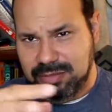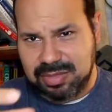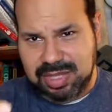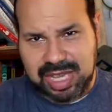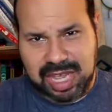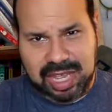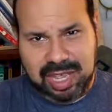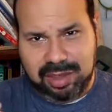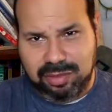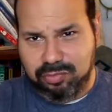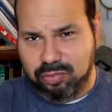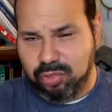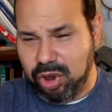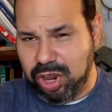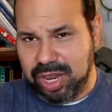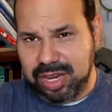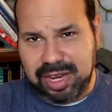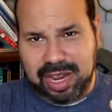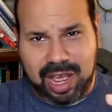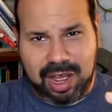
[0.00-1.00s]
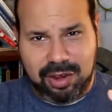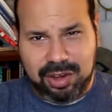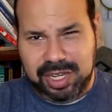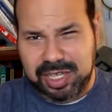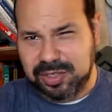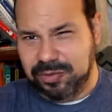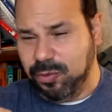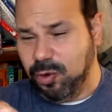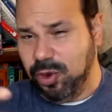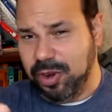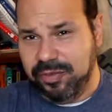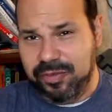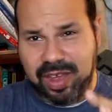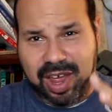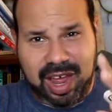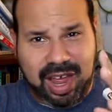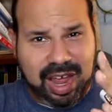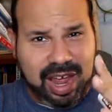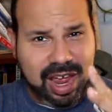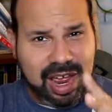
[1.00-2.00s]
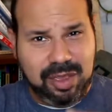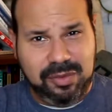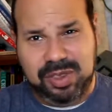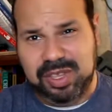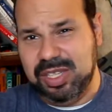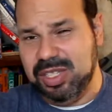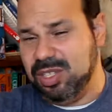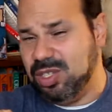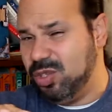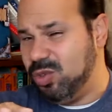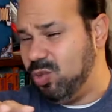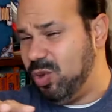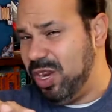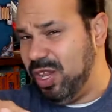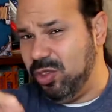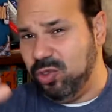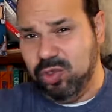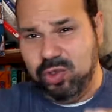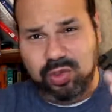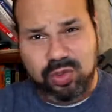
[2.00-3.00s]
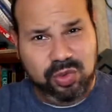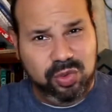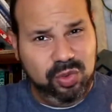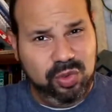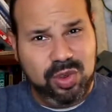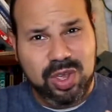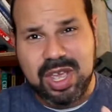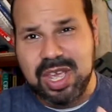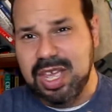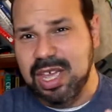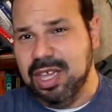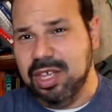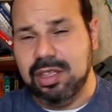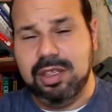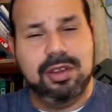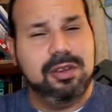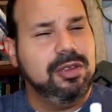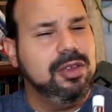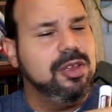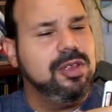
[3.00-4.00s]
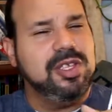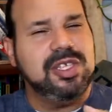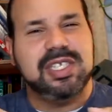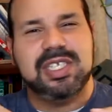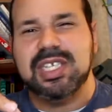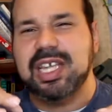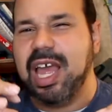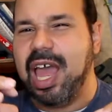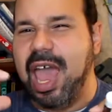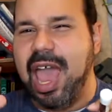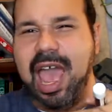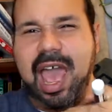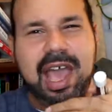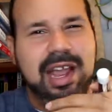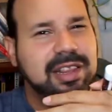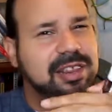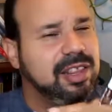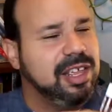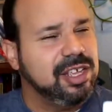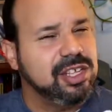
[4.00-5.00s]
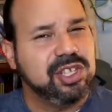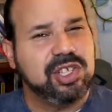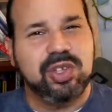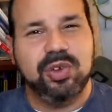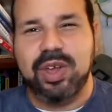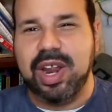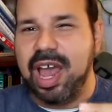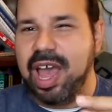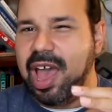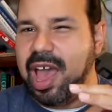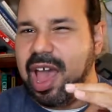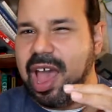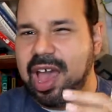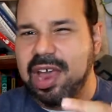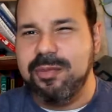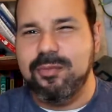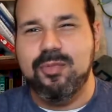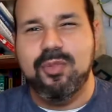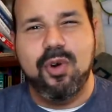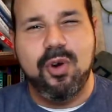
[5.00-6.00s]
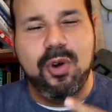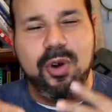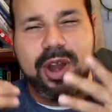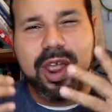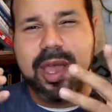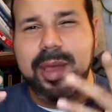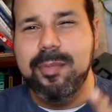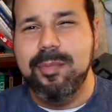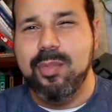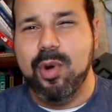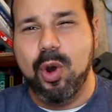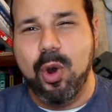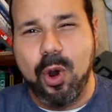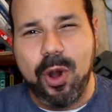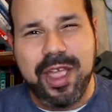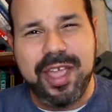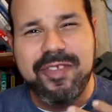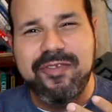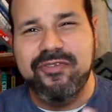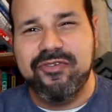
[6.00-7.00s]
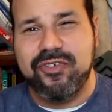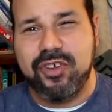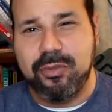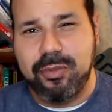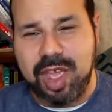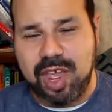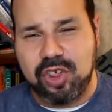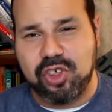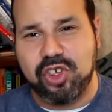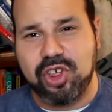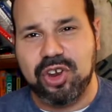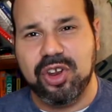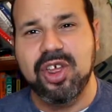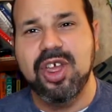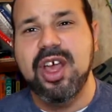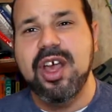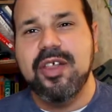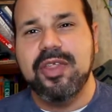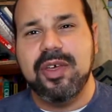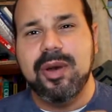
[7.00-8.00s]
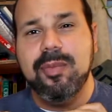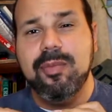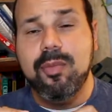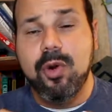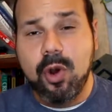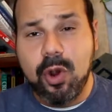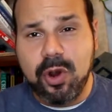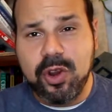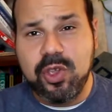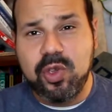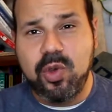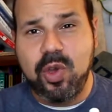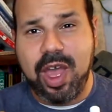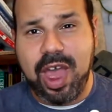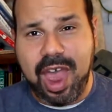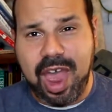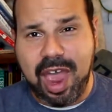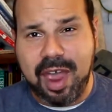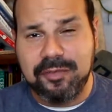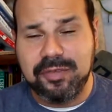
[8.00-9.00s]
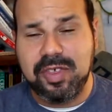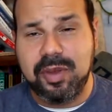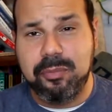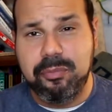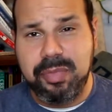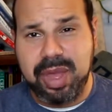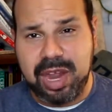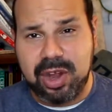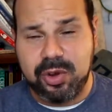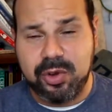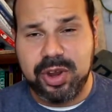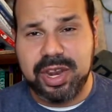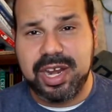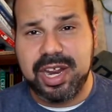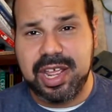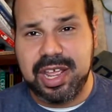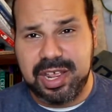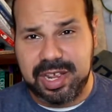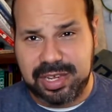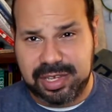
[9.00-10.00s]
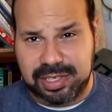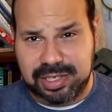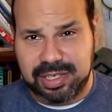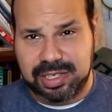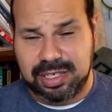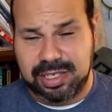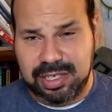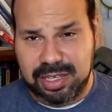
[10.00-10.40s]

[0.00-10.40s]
Take it, break it down. He's 45, he's 22. You just add things to it. Add more and more information. The more you have, the better it is.